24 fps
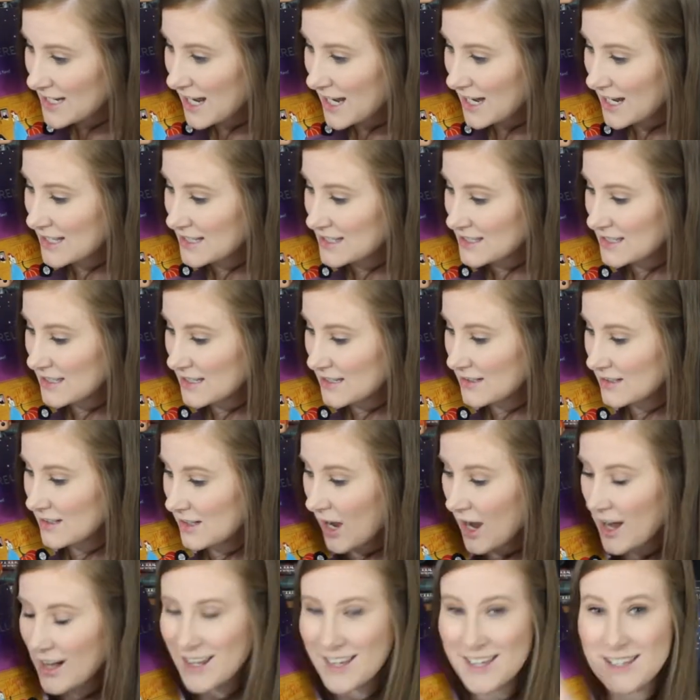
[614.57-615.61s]
and it's
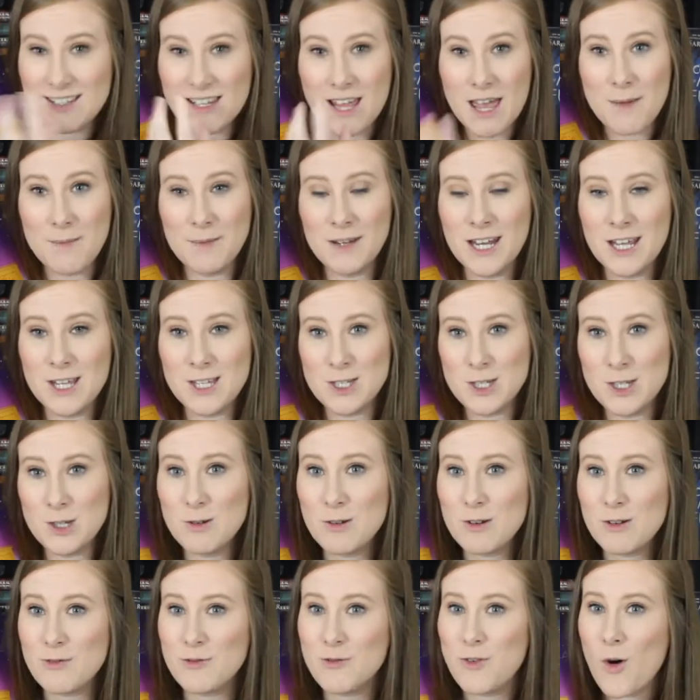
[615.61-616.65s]
got his him in his
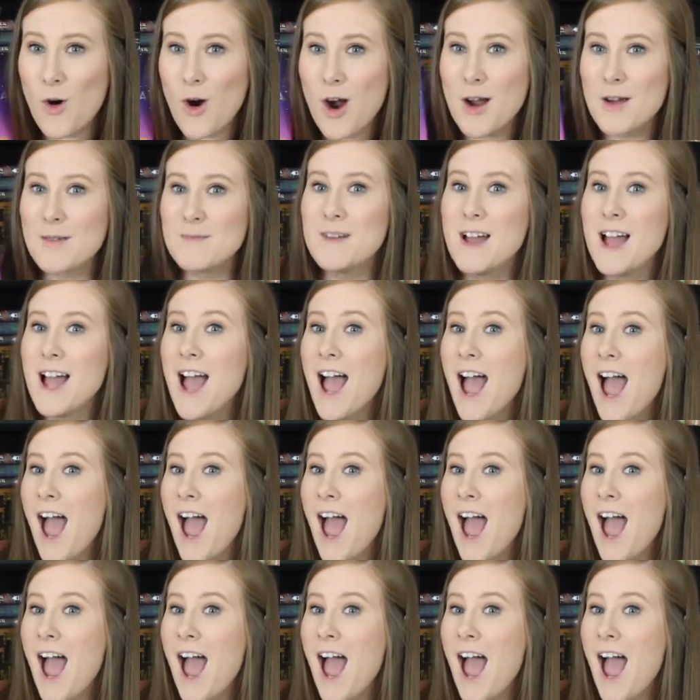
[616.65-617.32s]
uniform,